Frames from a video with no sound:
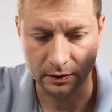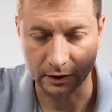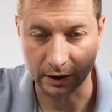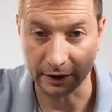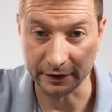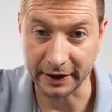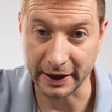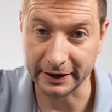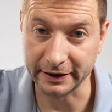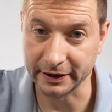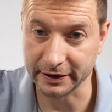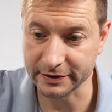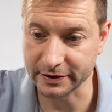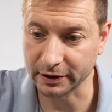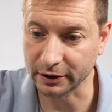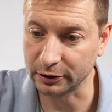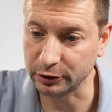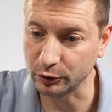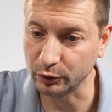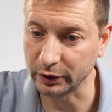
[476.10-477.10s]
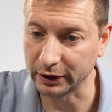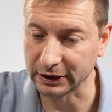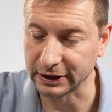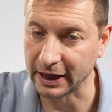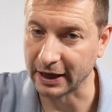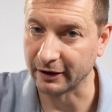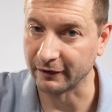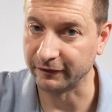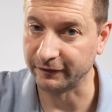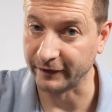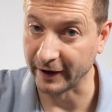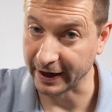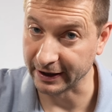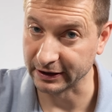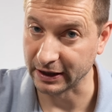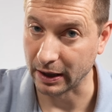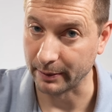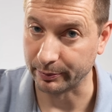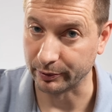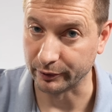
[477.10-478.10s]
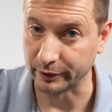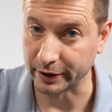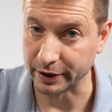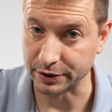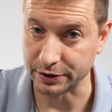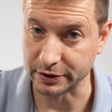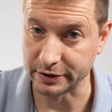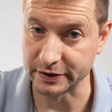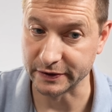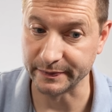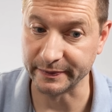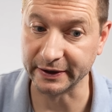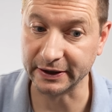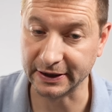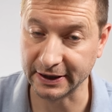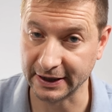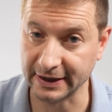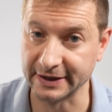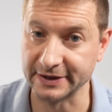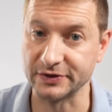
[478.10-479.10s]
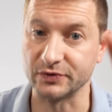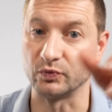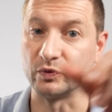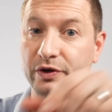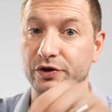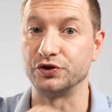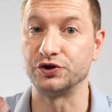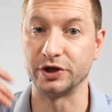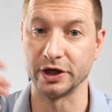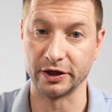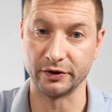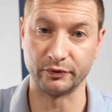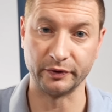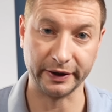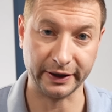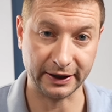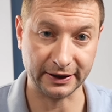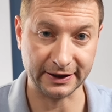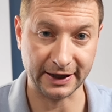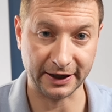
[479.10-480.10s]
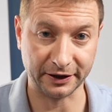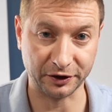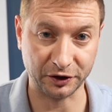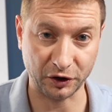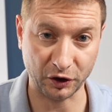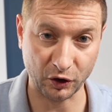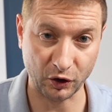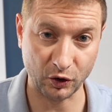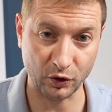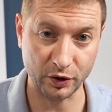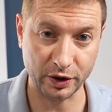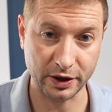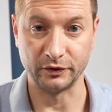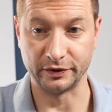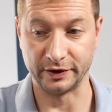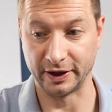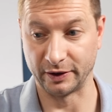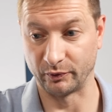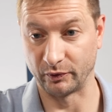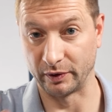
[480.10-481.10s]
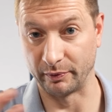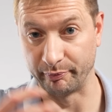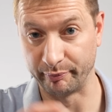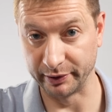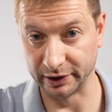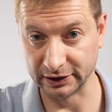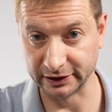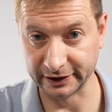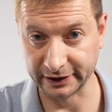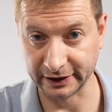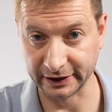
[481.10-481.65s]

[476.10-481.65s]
Now that does include a lot of file operations because we're generating that code, then we're building